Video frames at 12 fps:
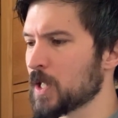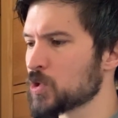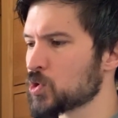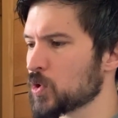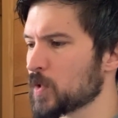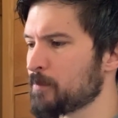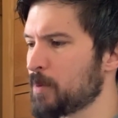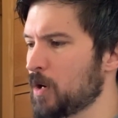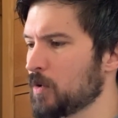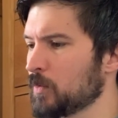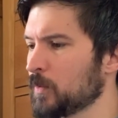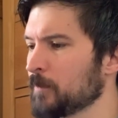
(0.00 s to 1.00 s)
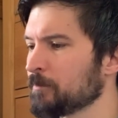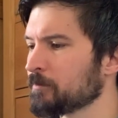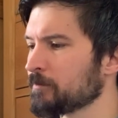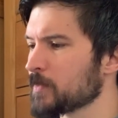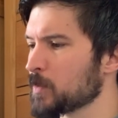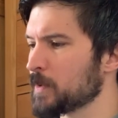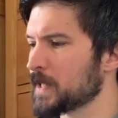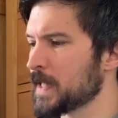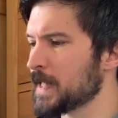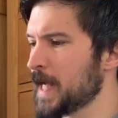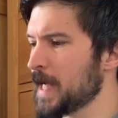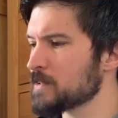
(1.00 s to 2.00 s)
took the pole with the
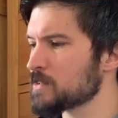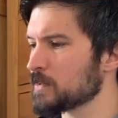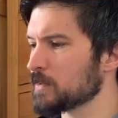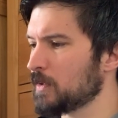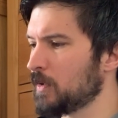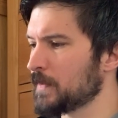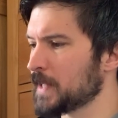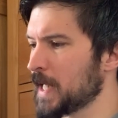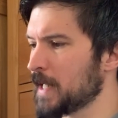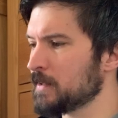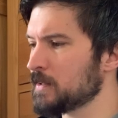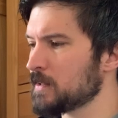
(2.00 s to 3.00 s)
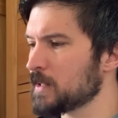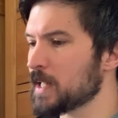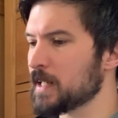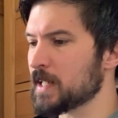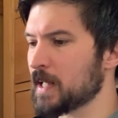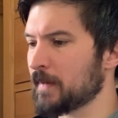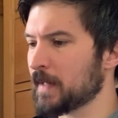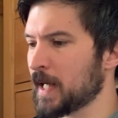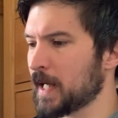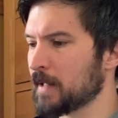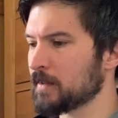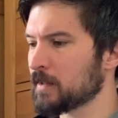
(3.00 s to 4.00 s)
net on the end in the other
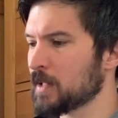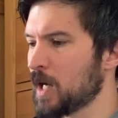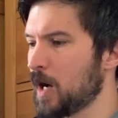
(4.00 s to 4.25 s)
hand,